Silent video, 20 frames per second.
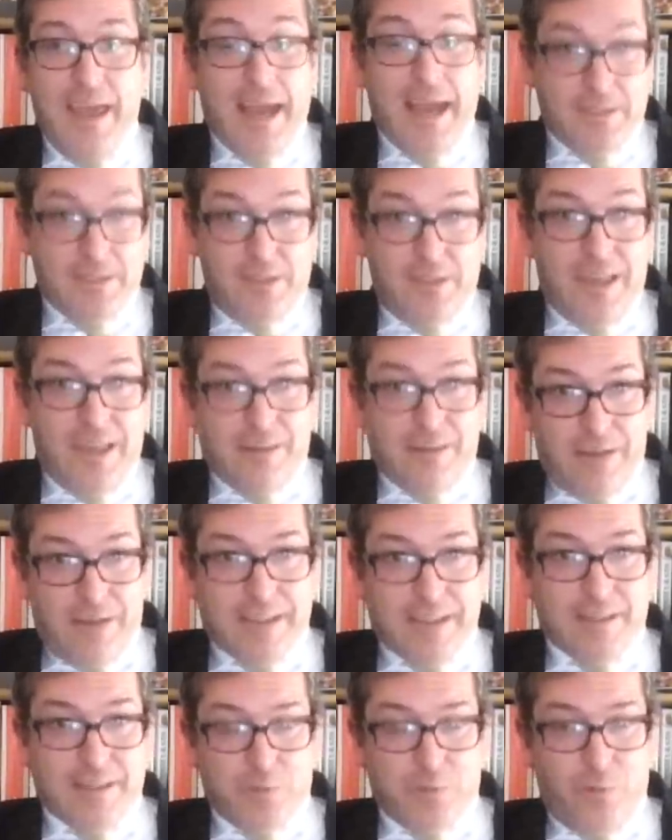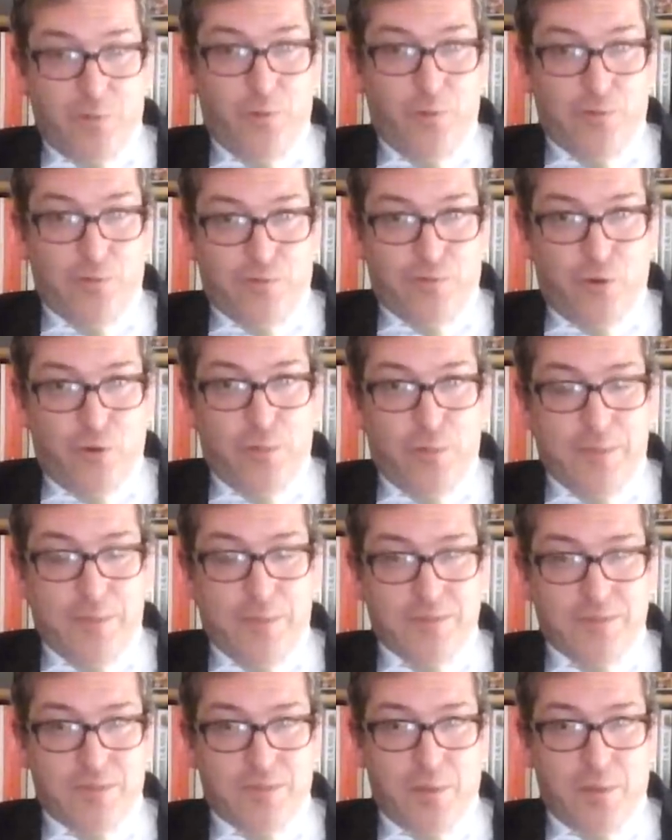And to their credit, all, all, four
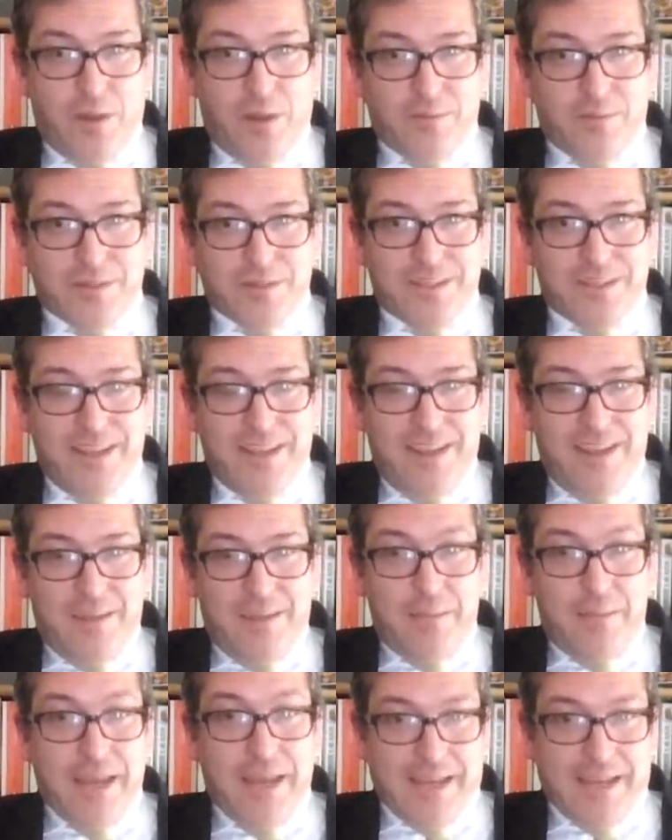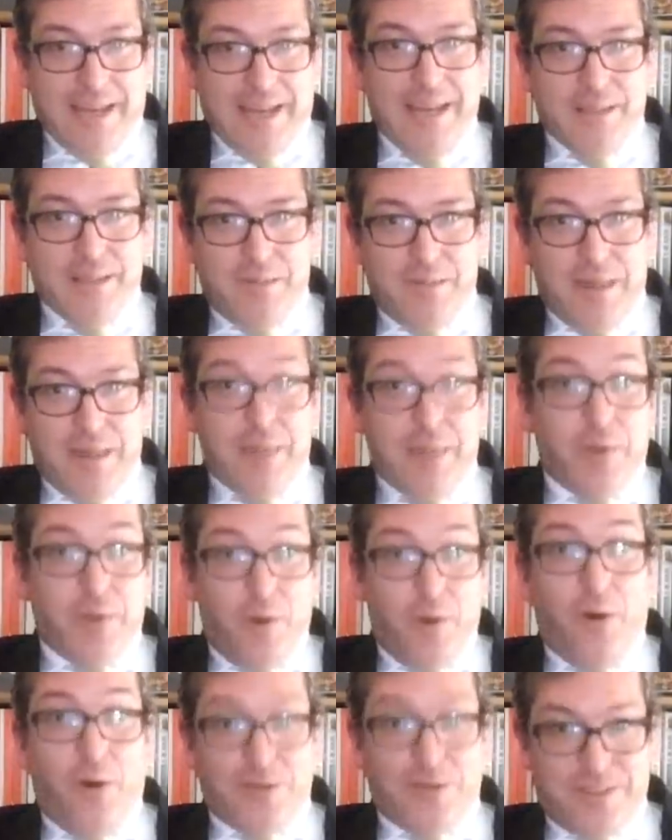members of parliament made it clear to me they were
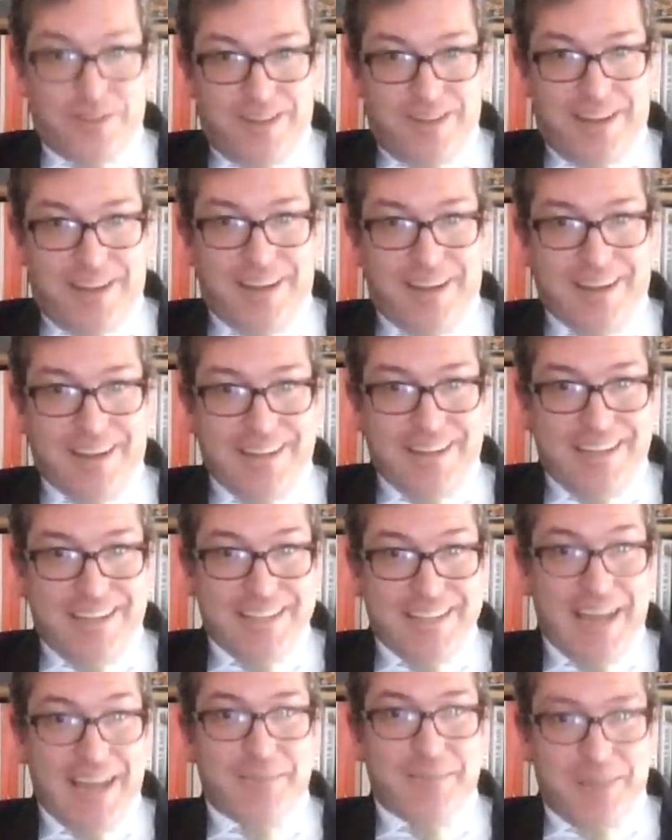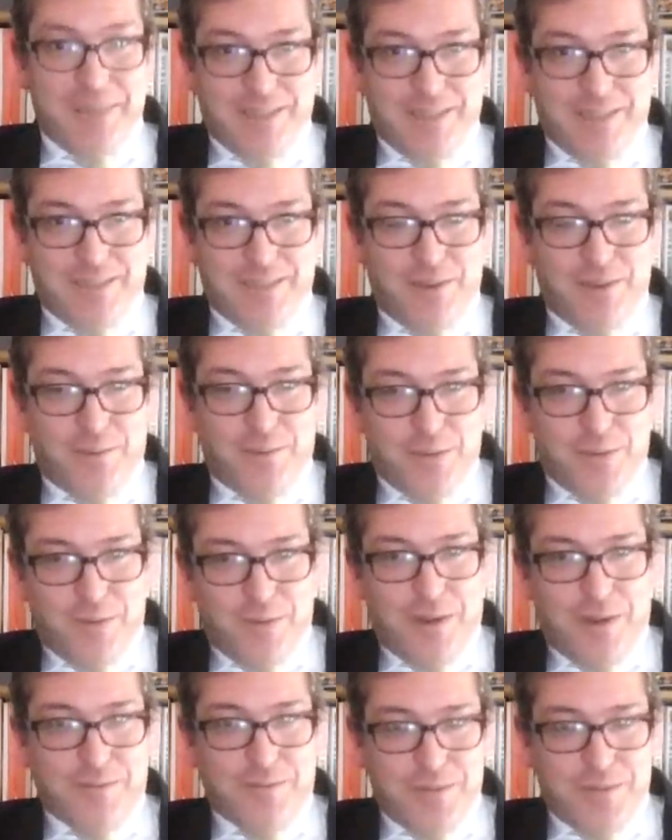not uh, telling me to stop doing
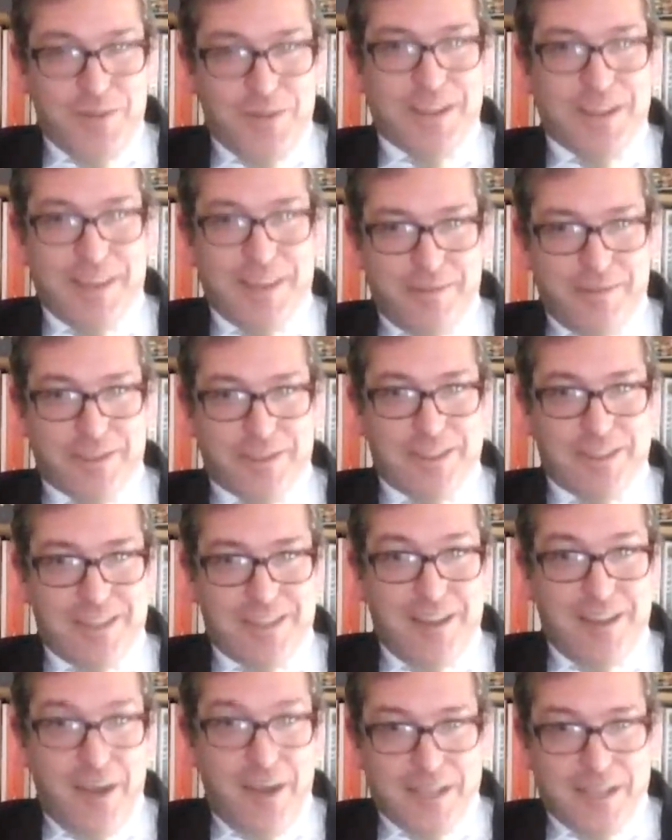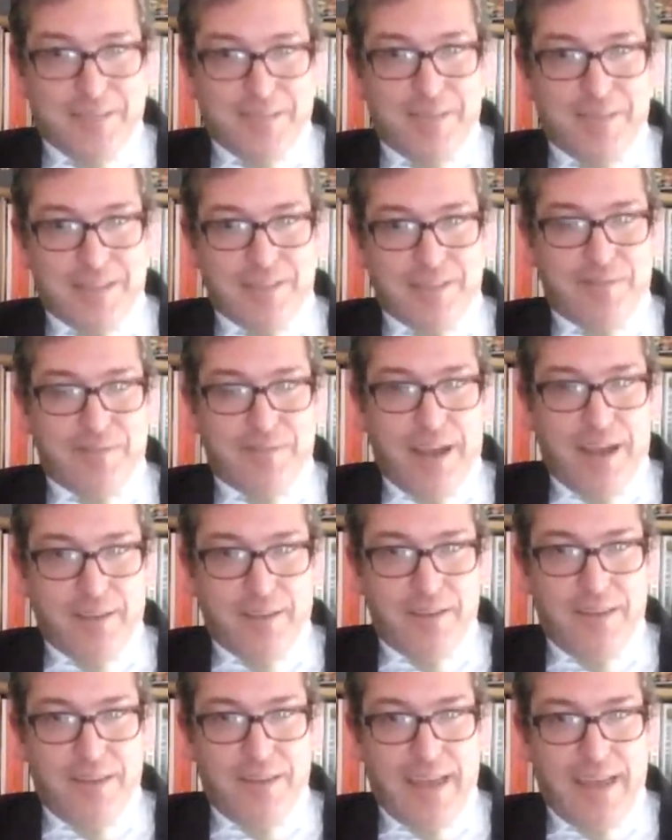what I'm doing. They were just alerting me to the fact
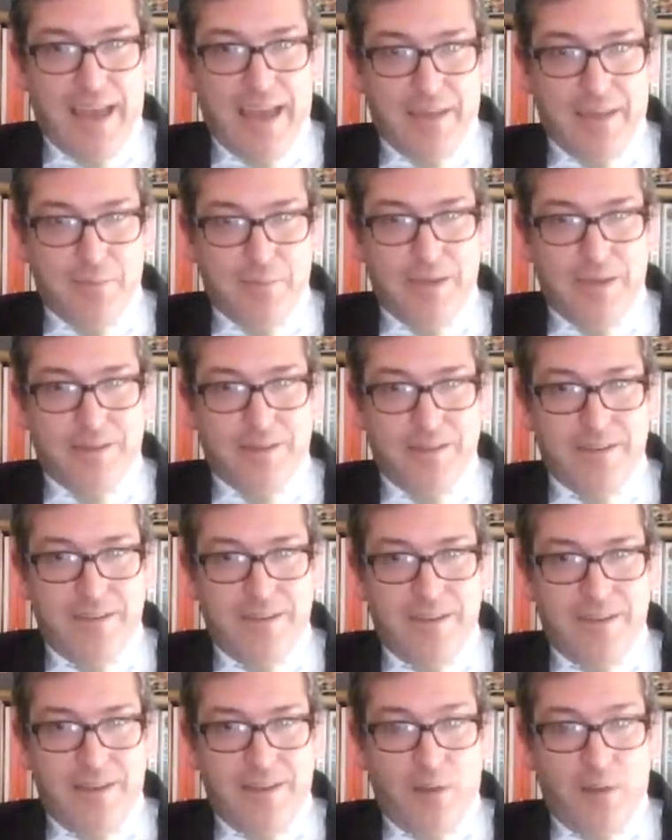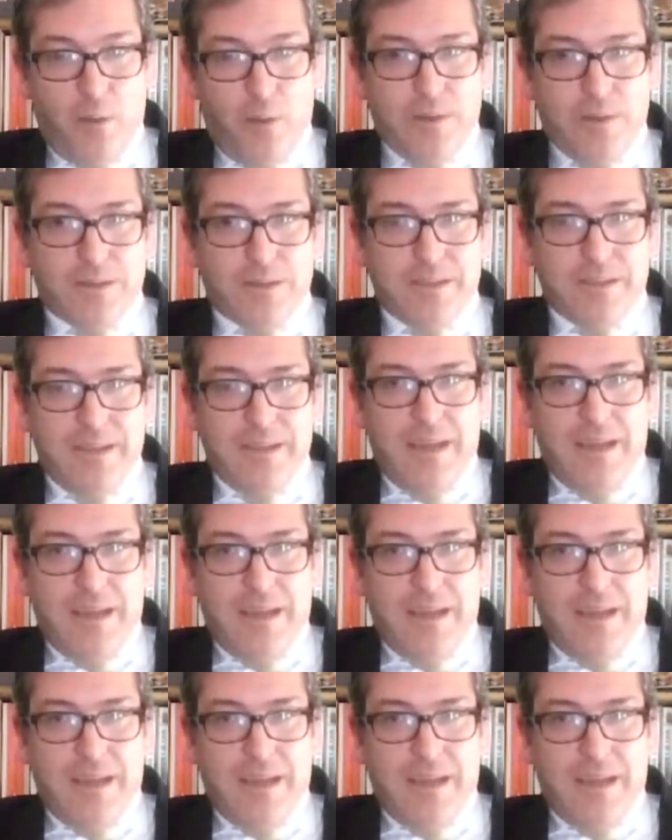that they had been lobbied.